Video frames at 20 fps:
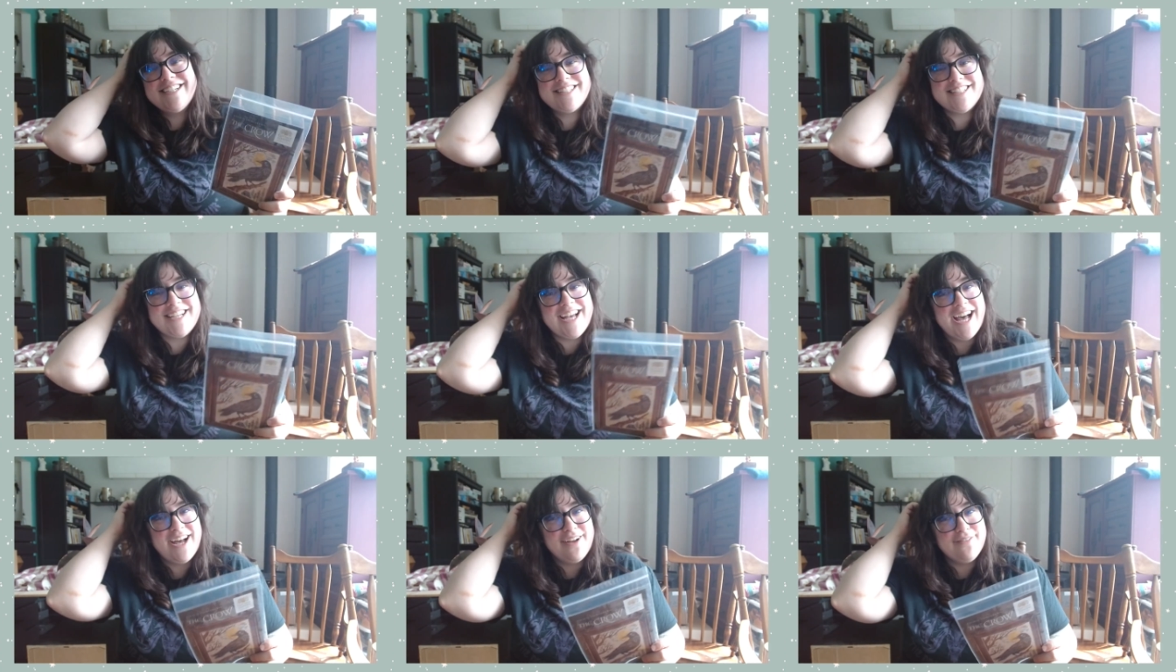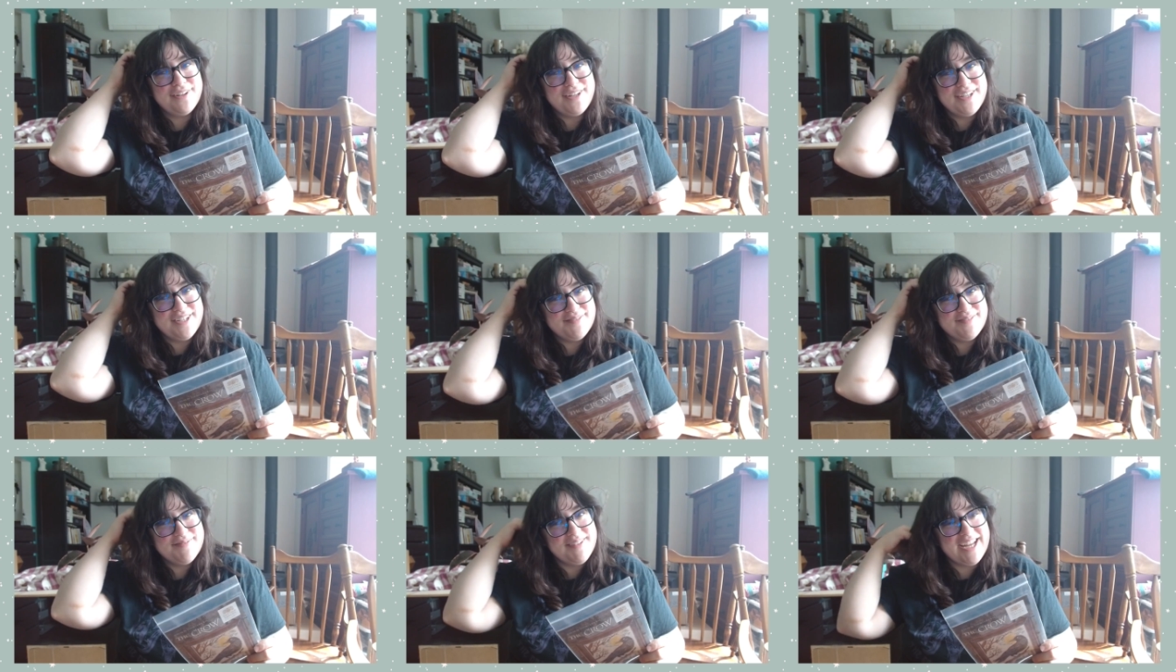to have
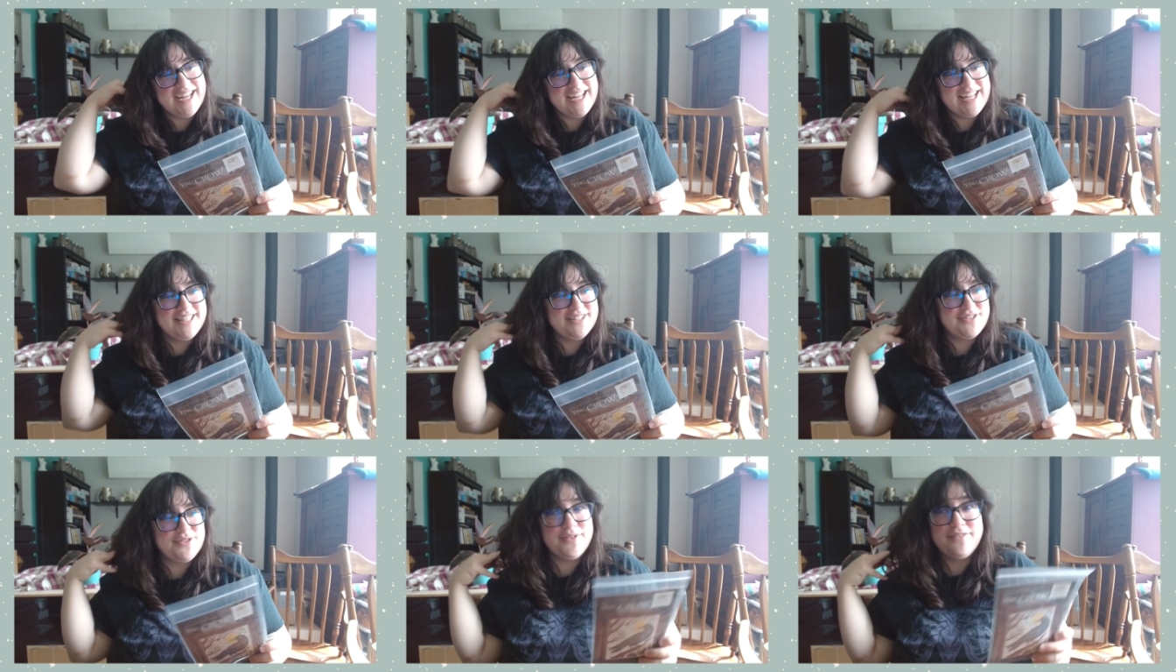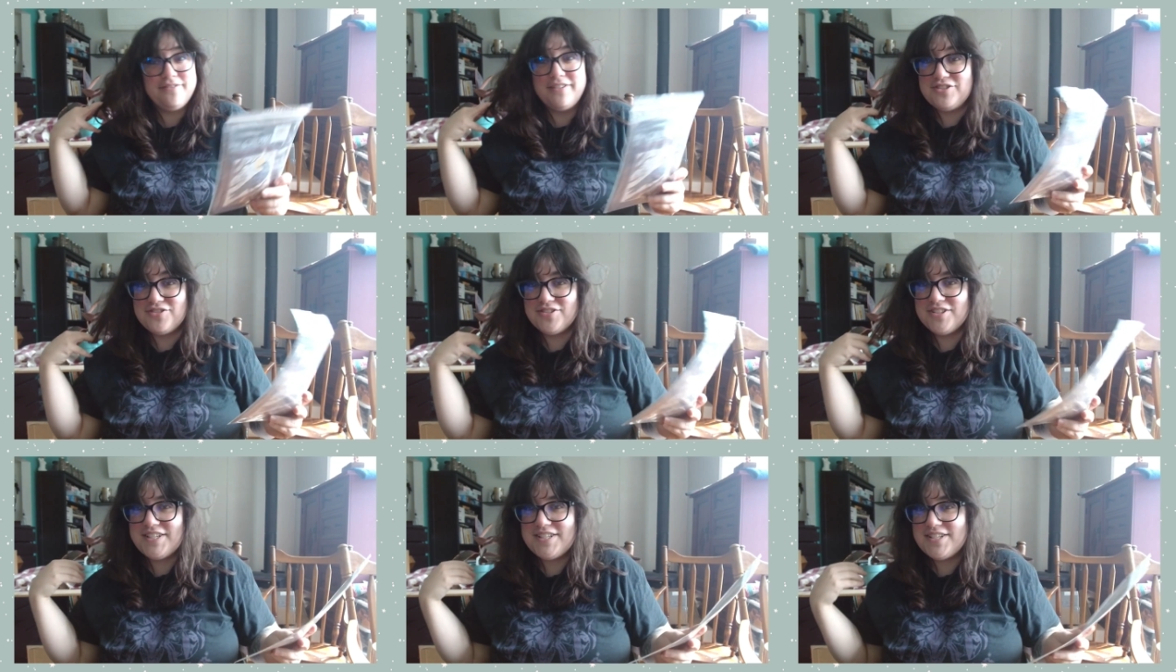him and to
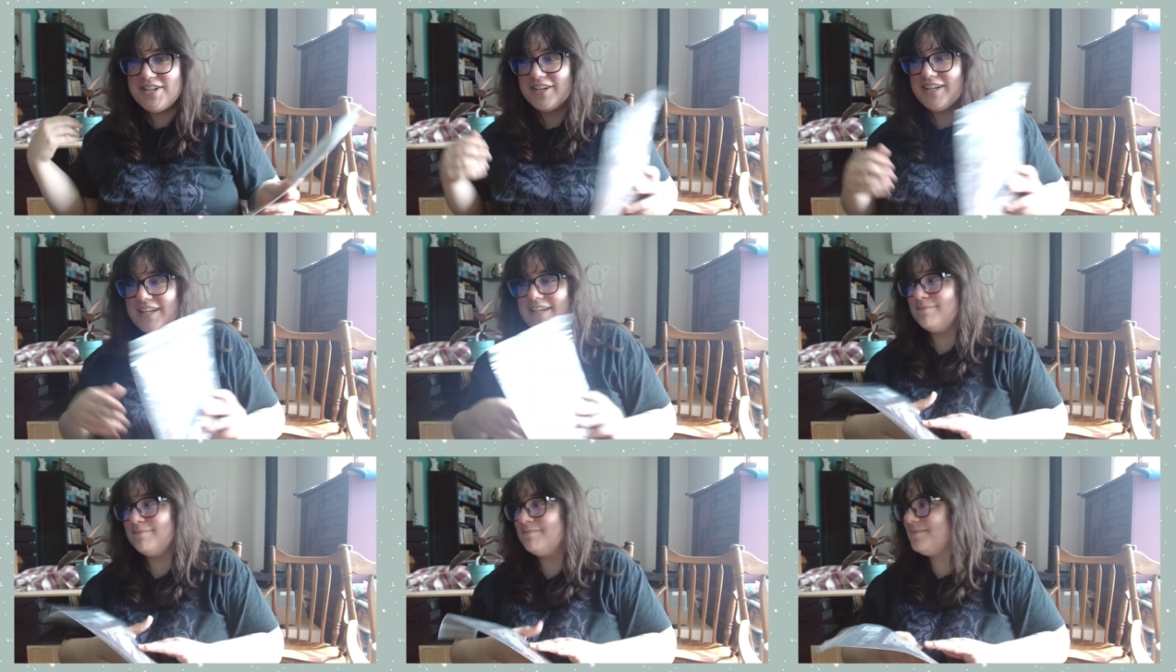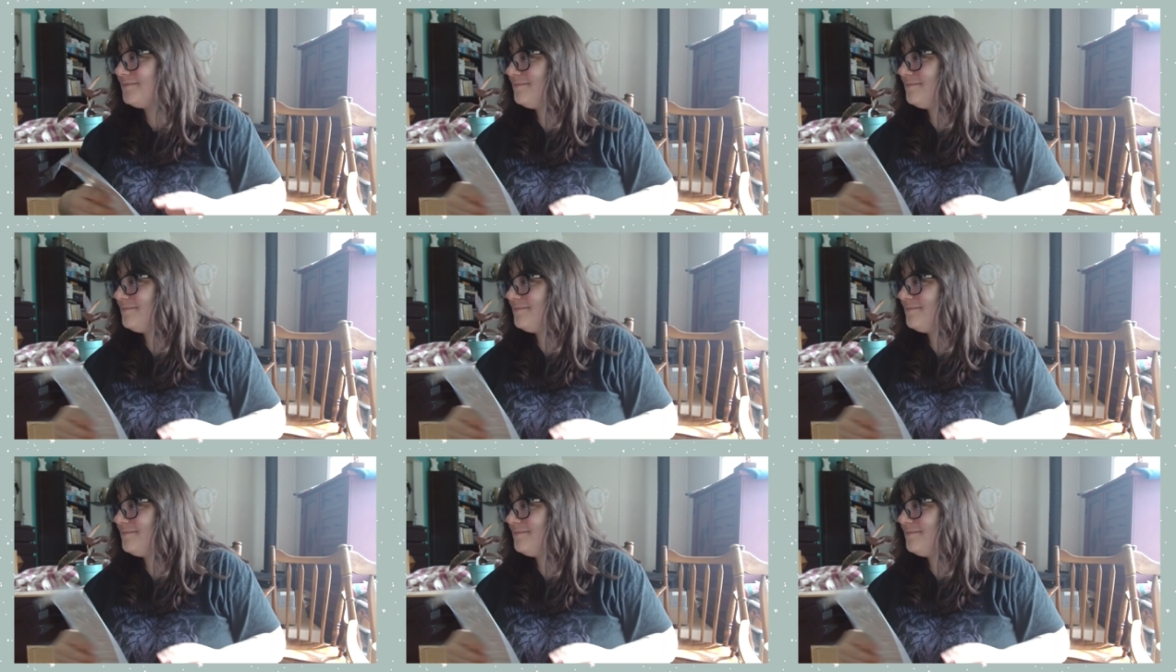eventually start him.